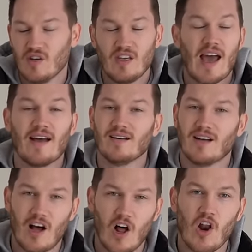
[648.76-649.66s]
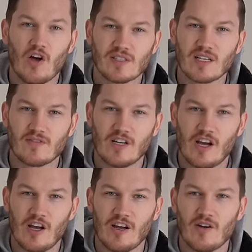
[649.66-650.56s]
yeah, a lot of stuff to
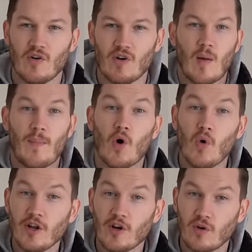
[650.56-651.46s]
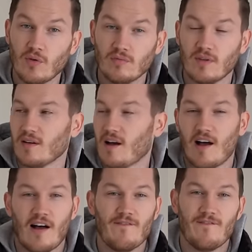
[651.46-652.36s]
learn. But all in all,
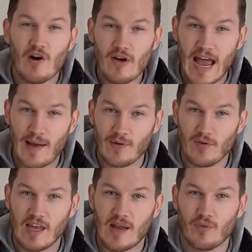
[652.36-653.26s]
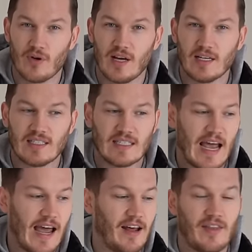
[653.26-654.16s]
I'm very happy with the end product,
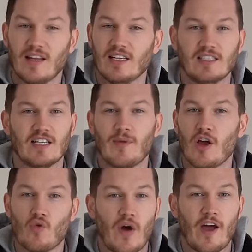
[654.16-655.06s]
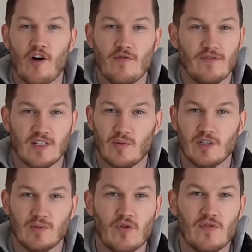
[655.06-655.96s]
and I think this is going to be a great home for
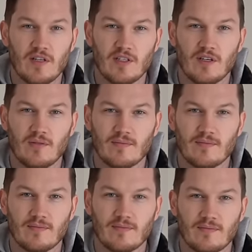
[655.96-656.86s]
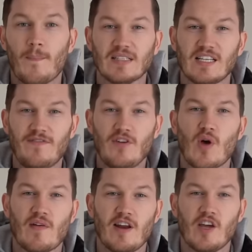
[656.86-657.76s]
someone to move into. But if you
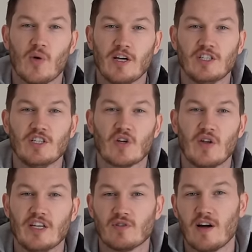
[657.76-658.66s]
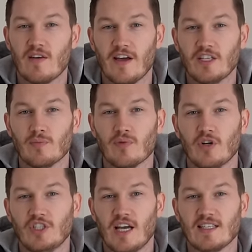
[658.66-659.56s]
have any questions on this renovation
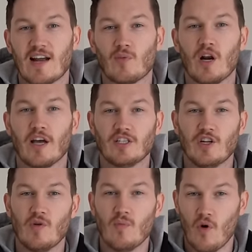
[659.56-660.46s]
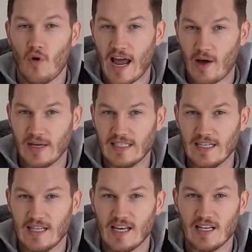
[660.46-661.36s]
project and would like to know more on how I
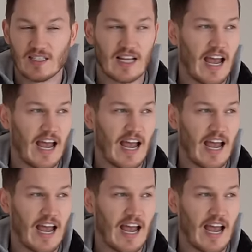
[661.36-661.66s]
did things